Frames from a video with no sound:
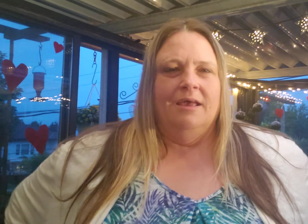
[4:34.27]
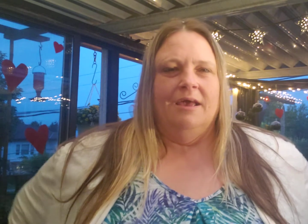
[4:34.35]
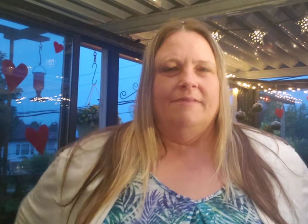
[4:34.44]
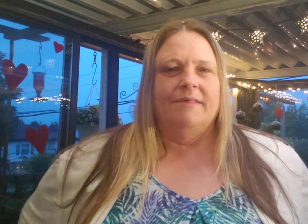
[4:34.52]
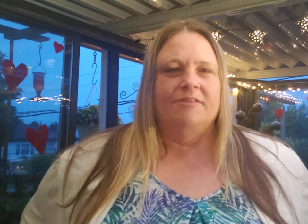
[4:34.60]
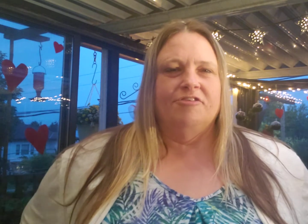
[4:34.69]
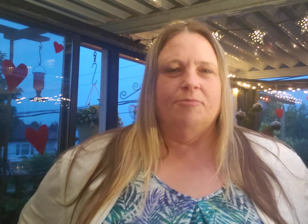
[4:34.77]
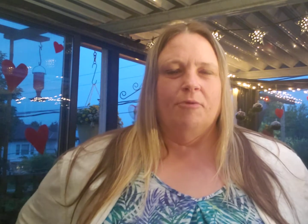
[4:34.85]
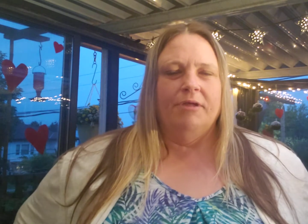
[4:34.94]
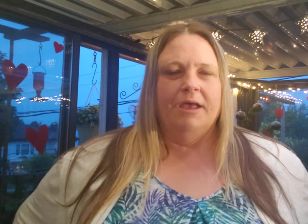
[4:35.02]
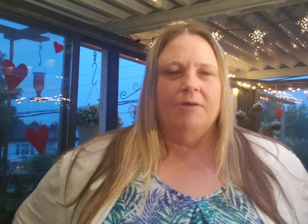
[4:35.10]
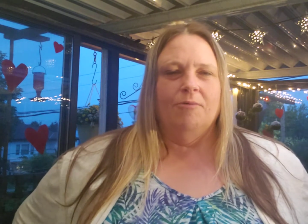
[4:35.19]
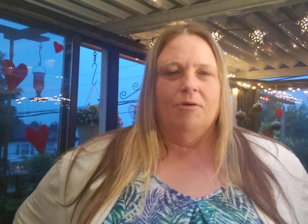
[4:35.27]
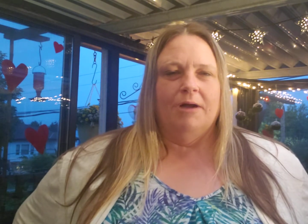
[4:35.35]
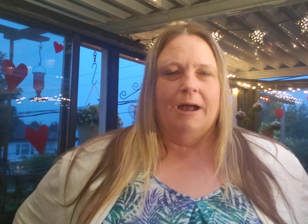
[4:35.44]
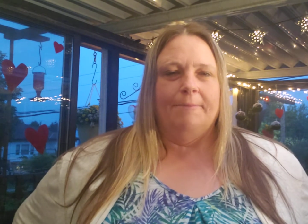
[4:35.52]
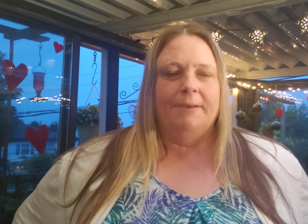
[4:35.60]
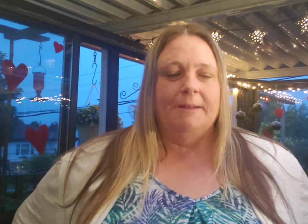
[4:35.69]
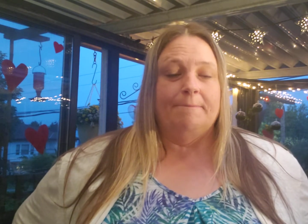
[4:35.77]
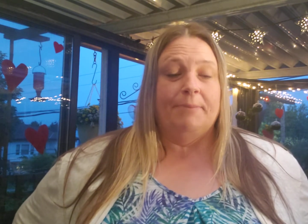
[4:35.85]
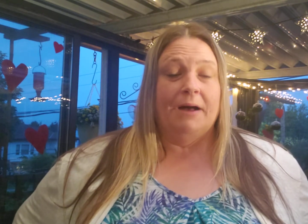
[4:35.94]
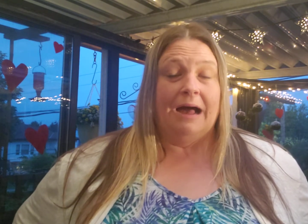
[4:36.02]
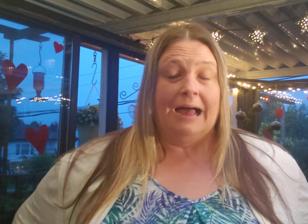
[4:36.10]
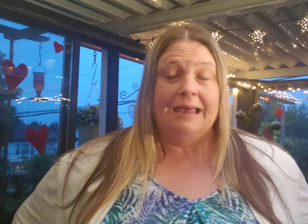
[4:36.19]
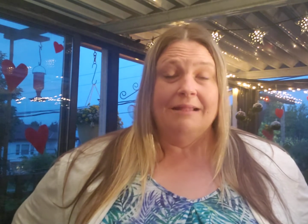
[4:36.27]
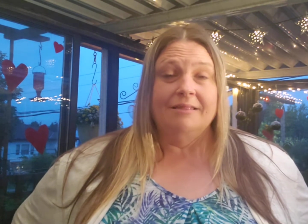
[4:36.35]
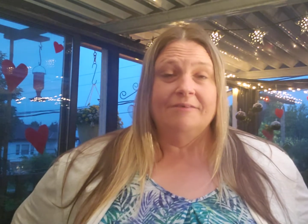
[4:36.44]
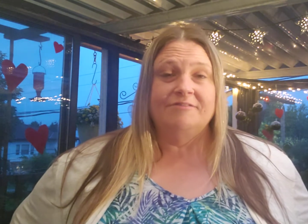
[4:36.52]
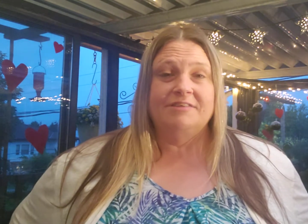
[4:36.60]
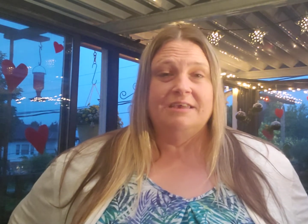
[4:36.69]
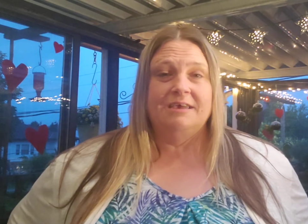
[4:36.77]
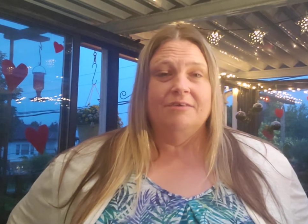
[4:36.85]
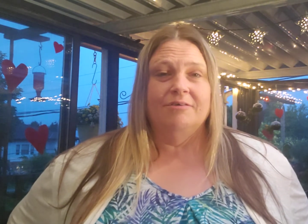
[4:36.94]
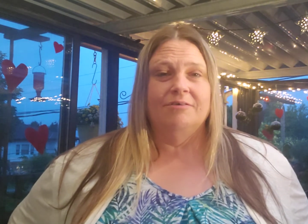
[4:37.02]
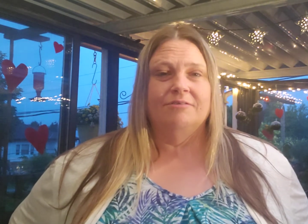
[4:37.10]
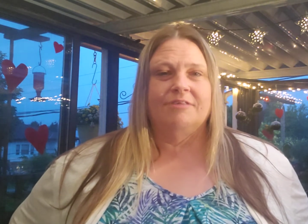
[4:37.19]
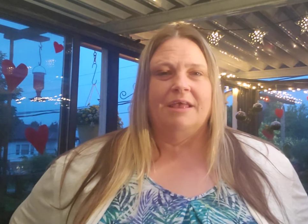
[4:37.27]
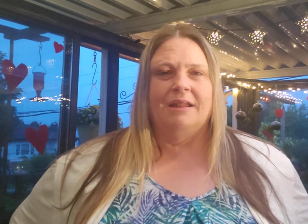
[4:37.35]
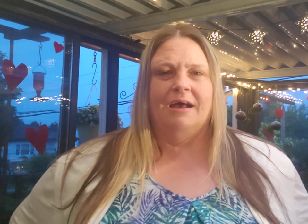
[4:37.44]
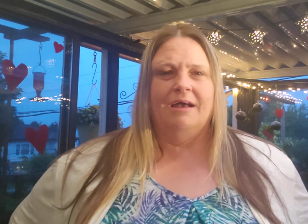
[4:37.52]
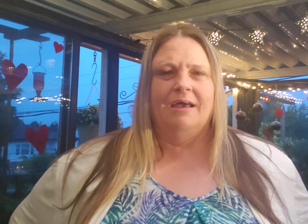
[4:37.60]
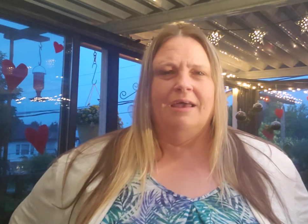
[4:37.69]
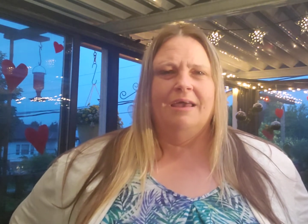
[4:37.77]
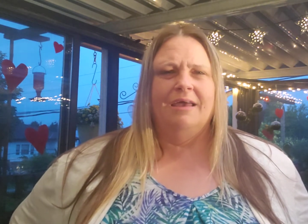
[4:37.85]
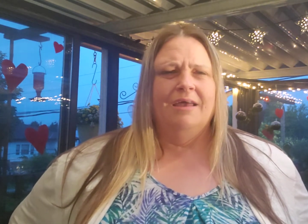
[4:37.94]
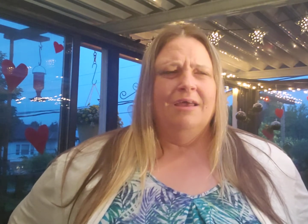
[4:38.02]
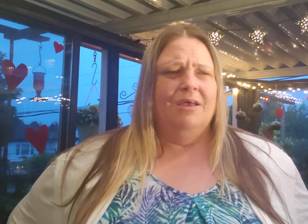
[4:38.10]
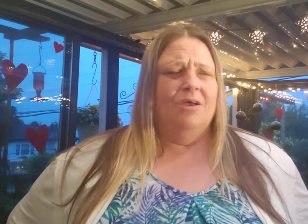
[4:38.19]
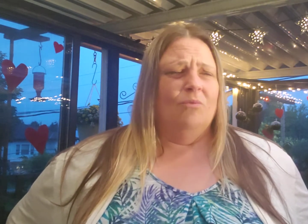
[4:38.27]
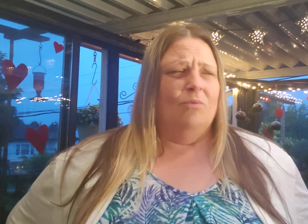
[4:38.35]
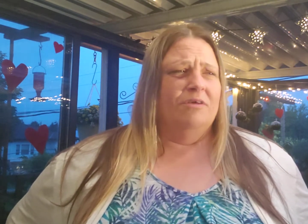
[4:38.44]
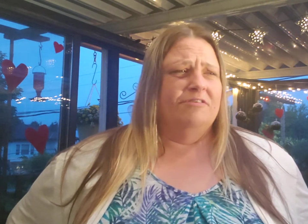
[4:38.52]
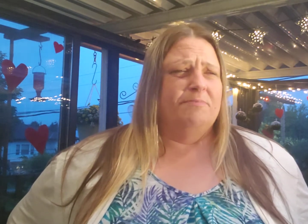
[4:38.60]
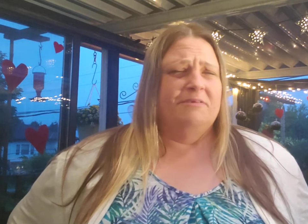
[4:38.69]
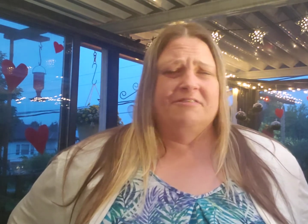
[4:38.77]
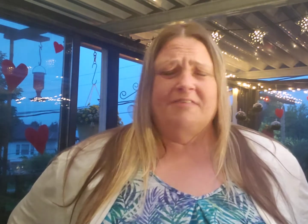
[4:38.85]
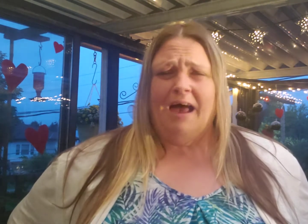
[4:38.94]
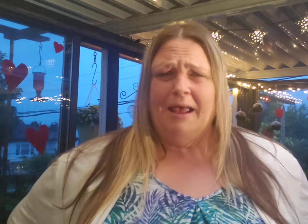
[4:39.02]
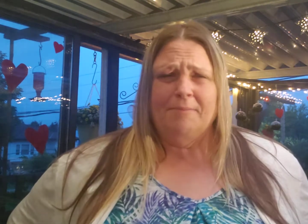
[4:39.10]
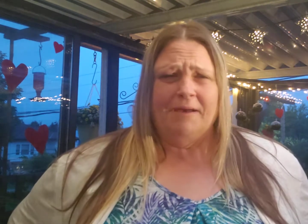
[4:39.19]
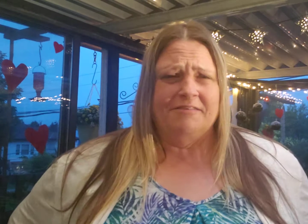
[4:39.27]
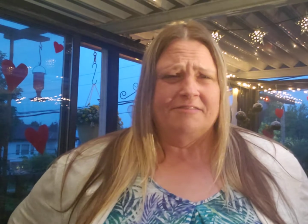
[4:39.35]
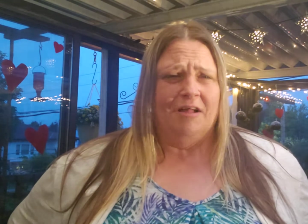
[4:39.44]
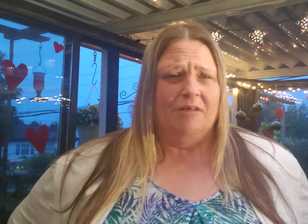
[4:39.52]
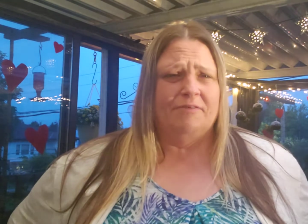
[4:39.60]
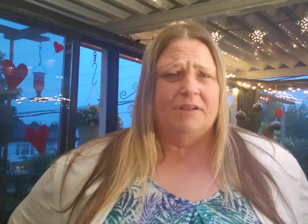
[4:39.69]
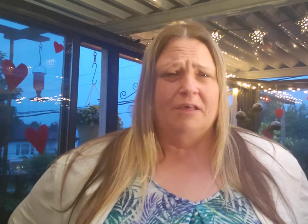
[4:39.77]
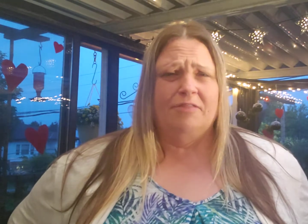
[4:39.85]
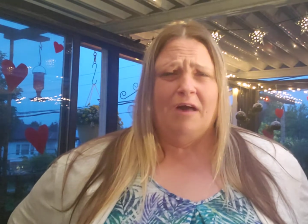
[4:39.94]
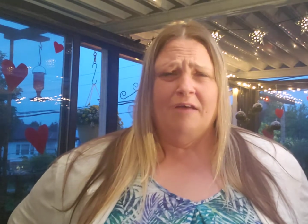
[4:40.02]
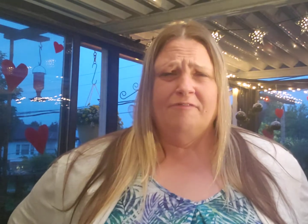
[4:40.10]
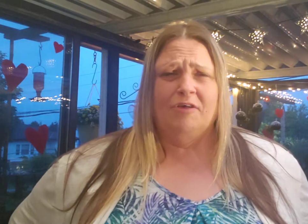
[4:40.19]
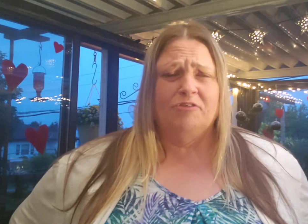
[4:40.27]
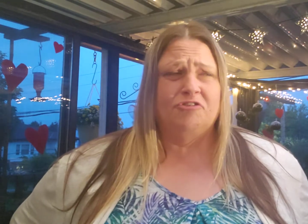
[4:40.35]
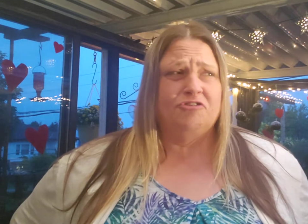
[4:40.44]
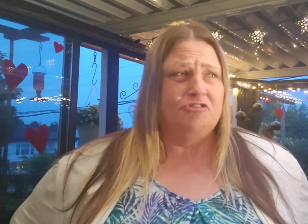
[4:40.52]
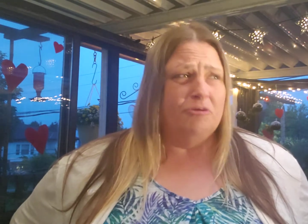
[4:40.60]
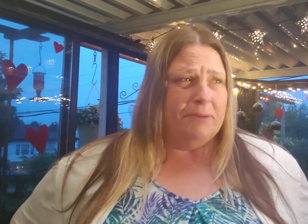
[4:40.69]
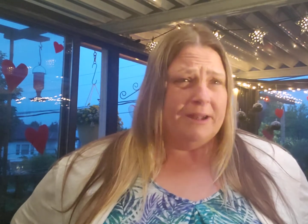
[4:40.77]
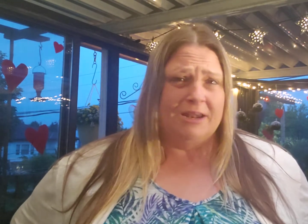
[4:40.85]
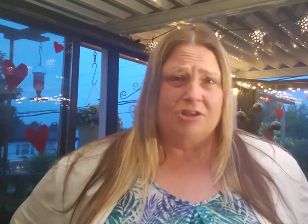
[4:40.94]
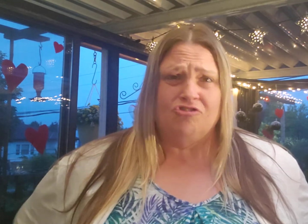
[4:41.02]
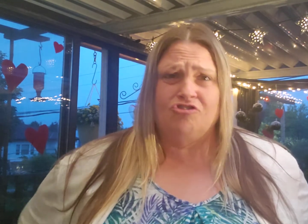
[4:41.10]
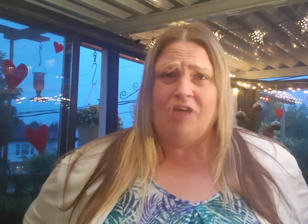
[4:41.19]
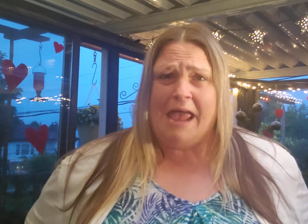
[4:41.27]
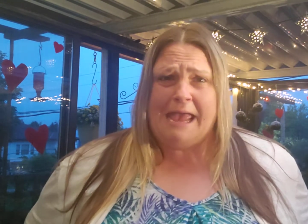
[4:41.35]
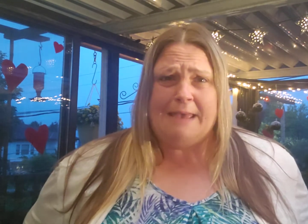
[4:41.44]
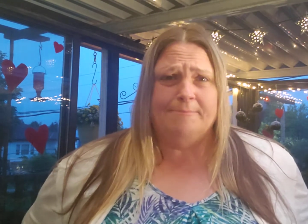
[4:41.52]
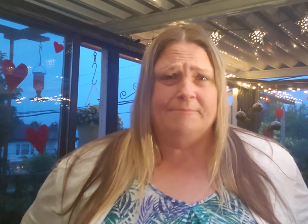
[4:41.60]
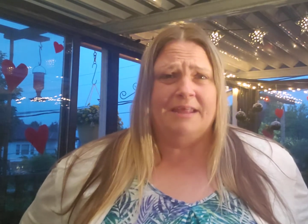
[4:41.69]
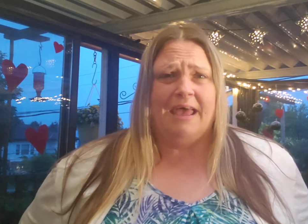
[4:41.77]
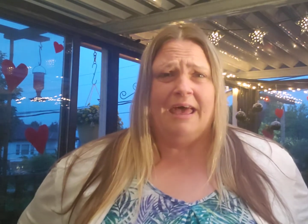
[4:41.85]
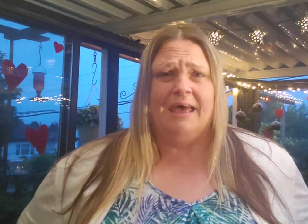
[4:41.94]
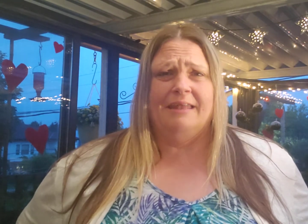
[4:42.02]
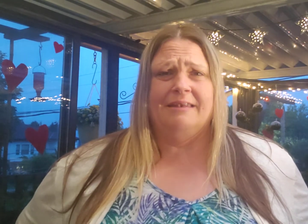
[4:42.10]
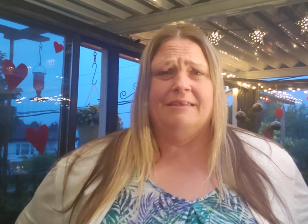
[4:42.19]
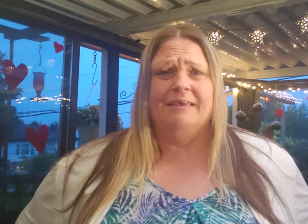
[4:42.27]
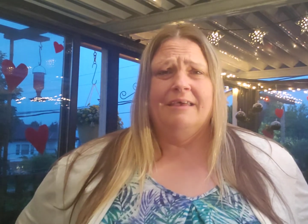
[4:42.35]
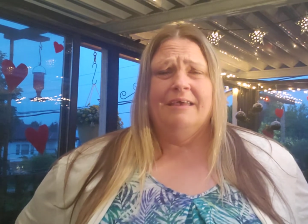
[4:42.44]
And then this morning I woke up in a pile of tears, and I was beside myself, and I felt stupid and ashamed and